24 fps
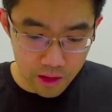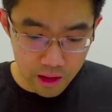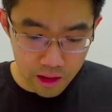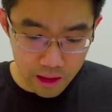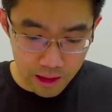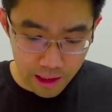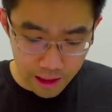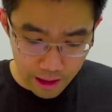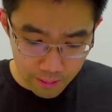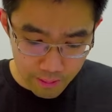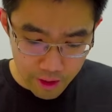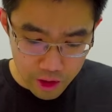
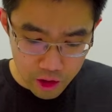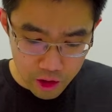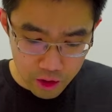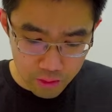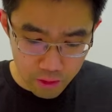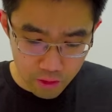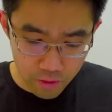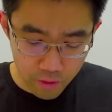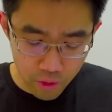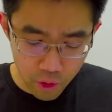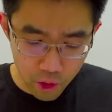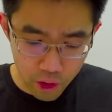like I mentioned
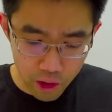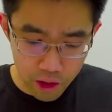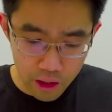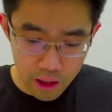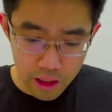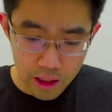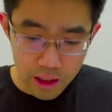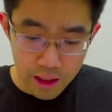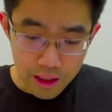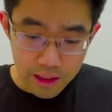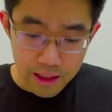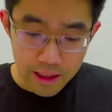before,
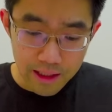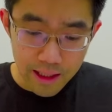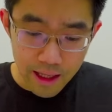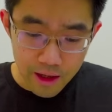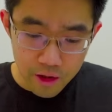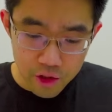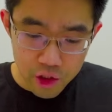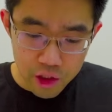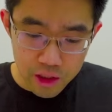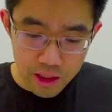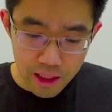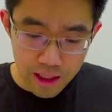the
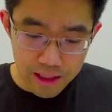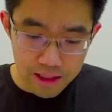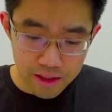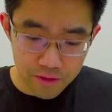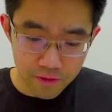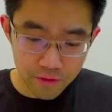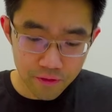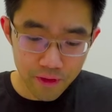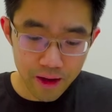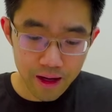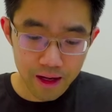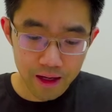Nanogy
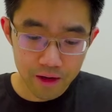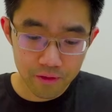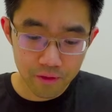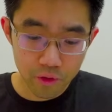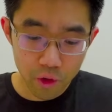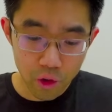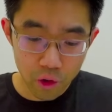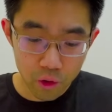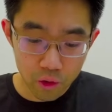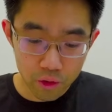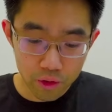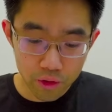
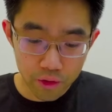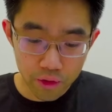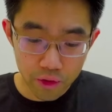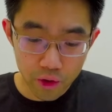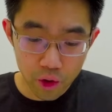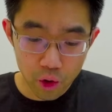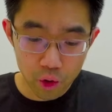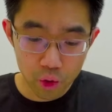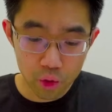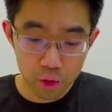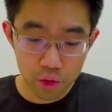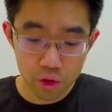95,
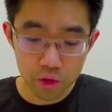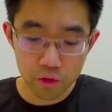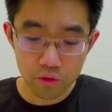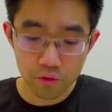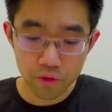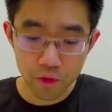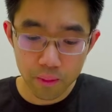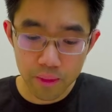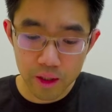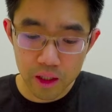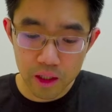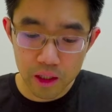although
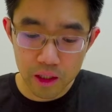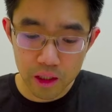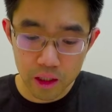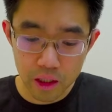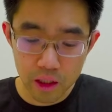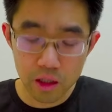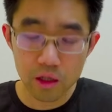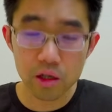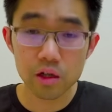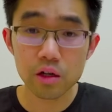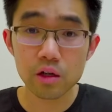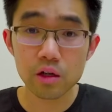from
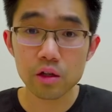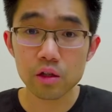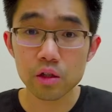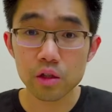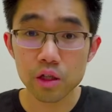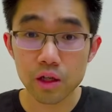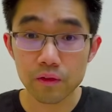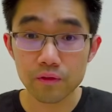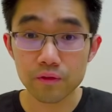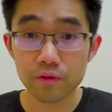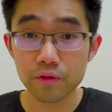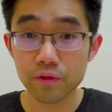here you
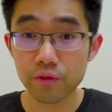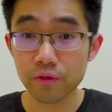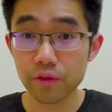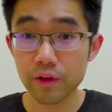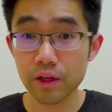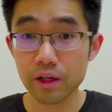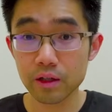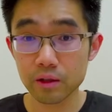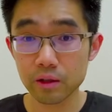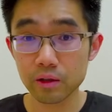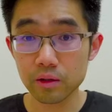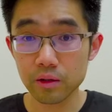can
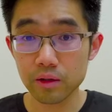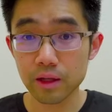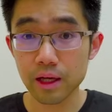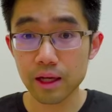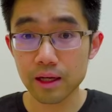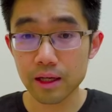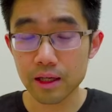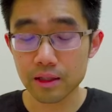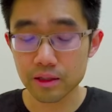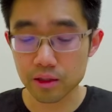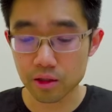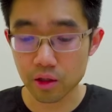feel that
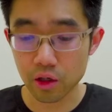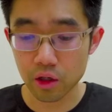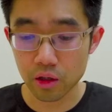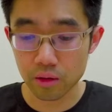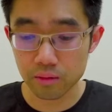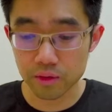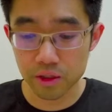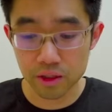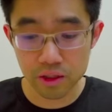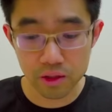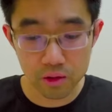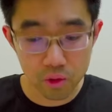it's
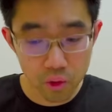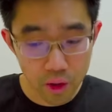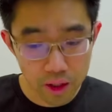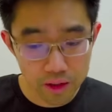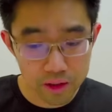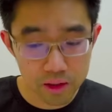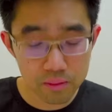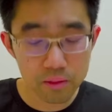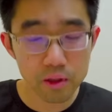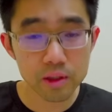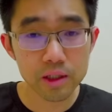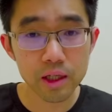got quite
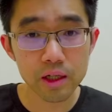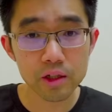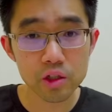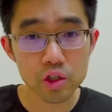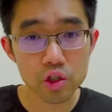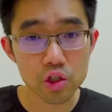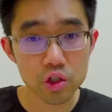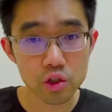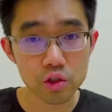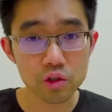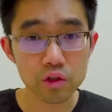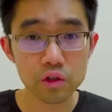similar
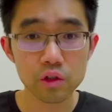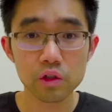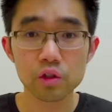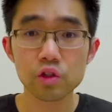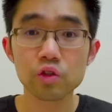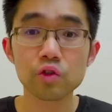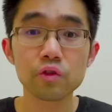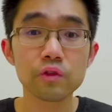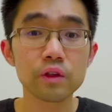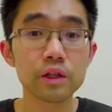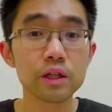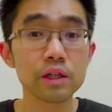textures
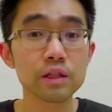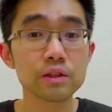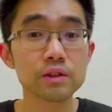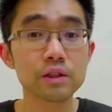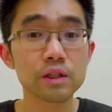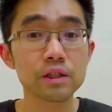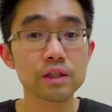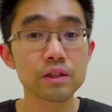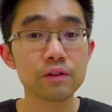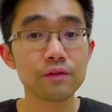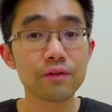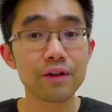to the
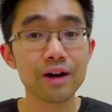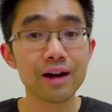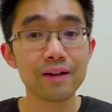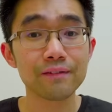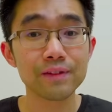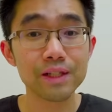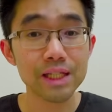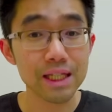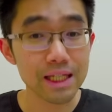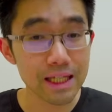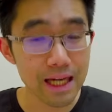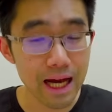
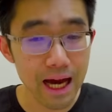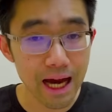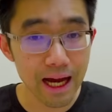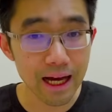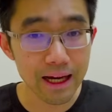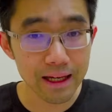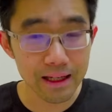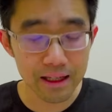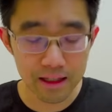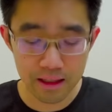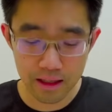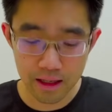
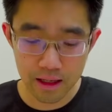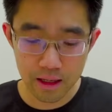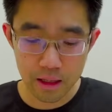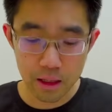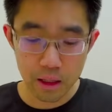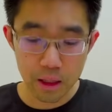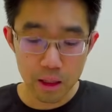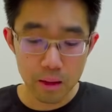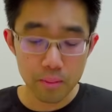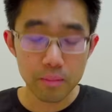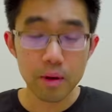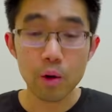65Ti,
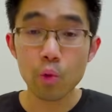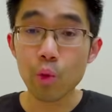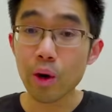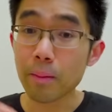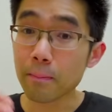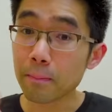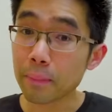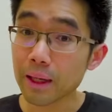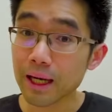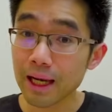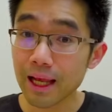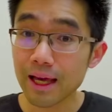but when
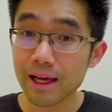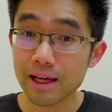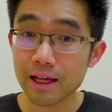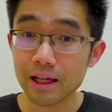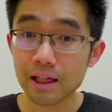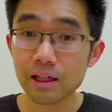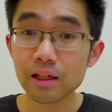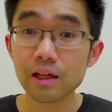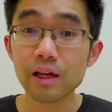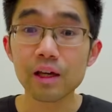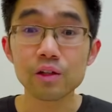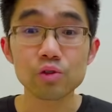
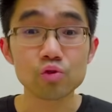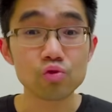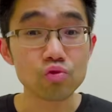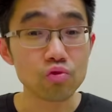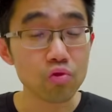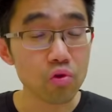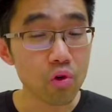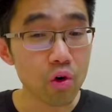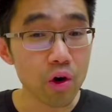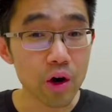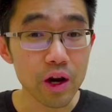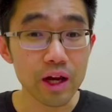playing it's
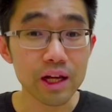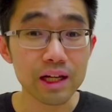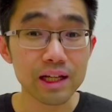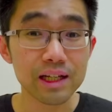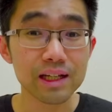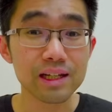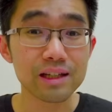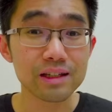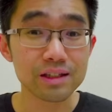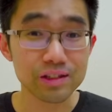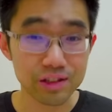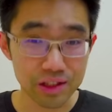
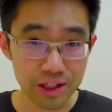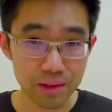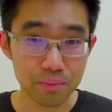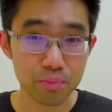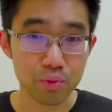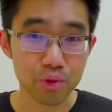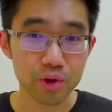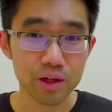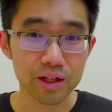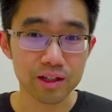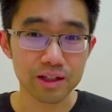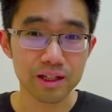really
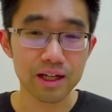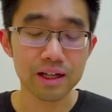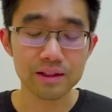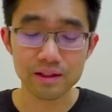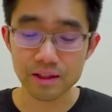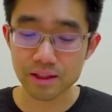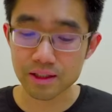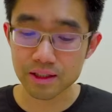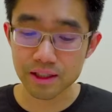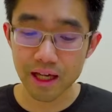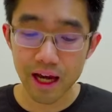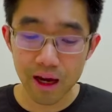slippery. It
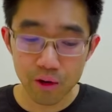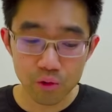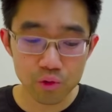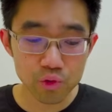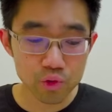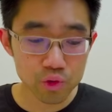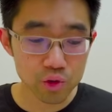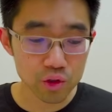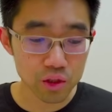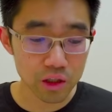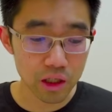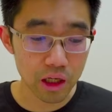
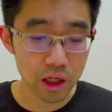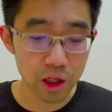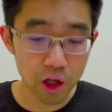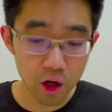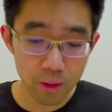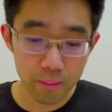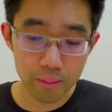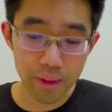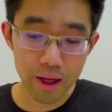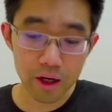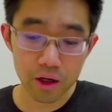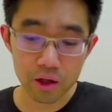sounds a
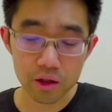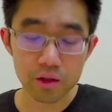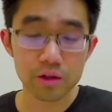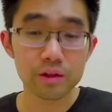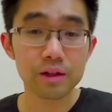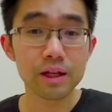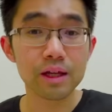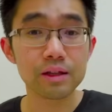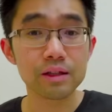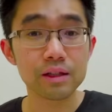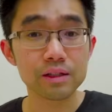lot better than the